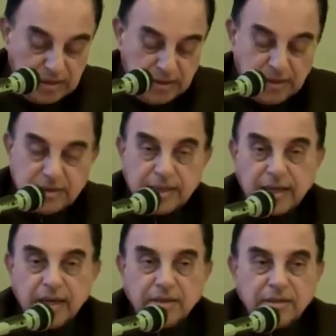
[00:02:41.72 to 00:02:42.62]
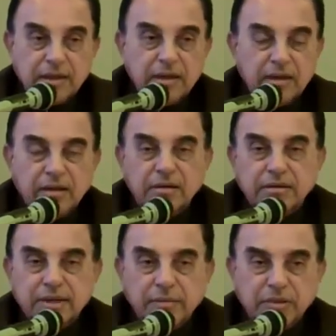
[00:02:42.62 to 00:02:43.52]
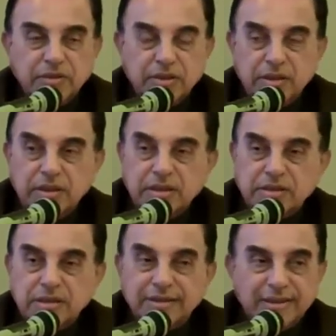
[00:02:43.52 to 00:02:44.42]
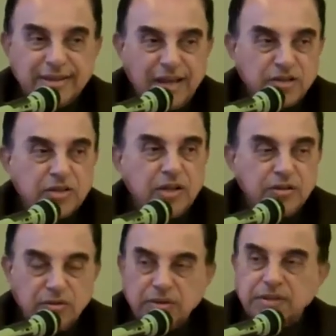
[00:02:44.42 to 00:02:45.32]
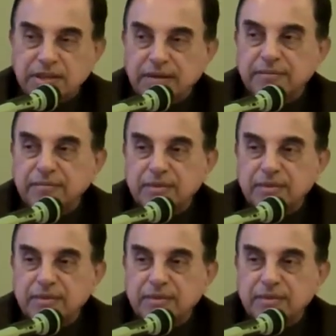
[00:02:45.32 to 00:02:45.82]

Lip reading: The second dimension is national unity.